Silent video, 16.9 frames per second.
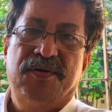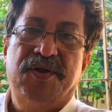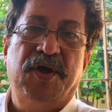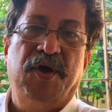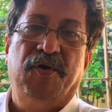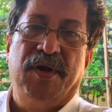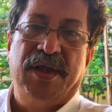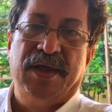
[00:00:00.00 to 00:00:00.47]

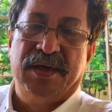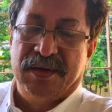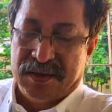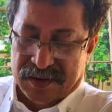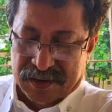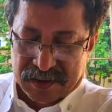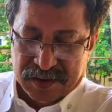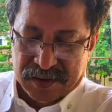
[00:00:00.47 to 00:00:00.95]
theory
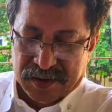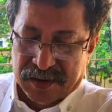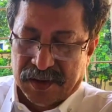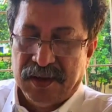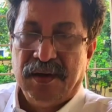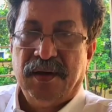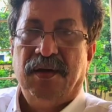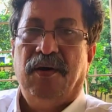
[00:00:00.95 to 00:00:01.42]

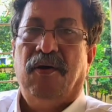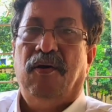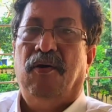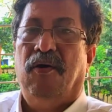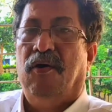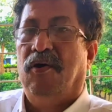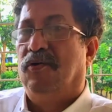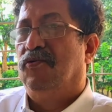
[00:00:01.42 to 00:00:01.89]

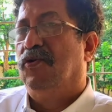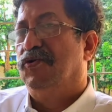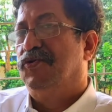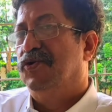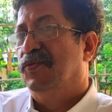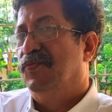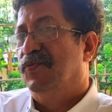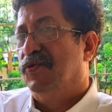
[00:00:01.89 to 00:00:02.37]
or go
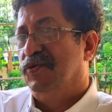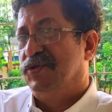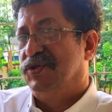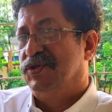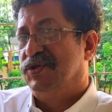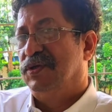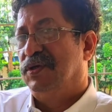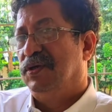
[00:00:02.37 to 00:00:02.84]
through
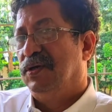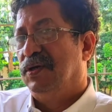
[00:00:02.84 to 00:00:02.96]
books.